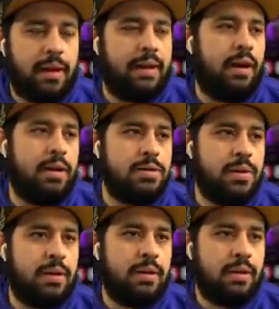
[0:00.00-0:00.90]
Eight
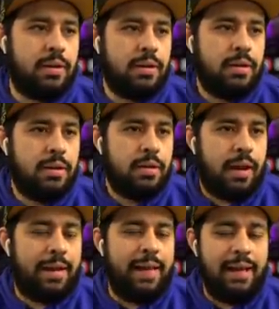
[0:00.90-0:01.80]
hundred.
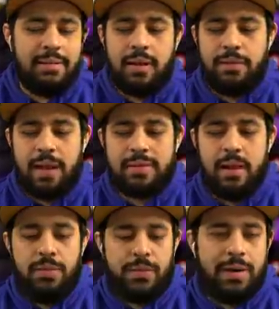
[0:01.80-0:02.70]
I guess if I
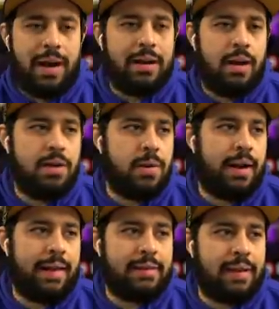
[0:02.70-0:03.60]
sell it for nine hundred,
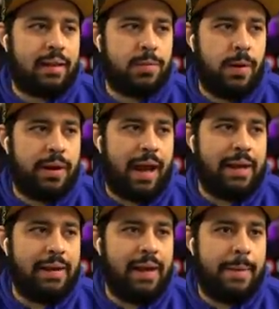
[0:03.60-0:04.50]
I get taxed what
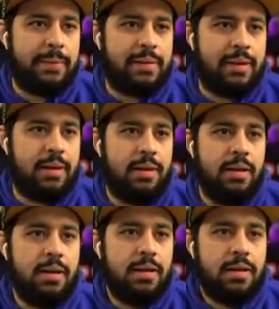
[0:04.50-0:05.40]
ninety MT.
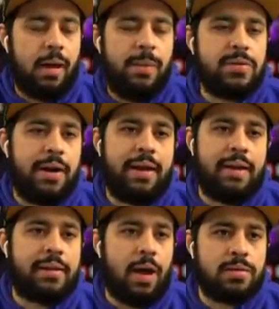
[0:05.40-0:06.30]
I'm gonna try to get
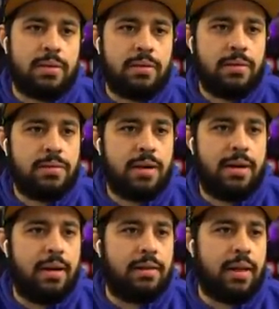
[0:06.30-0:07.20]
a thousand. We'll try to get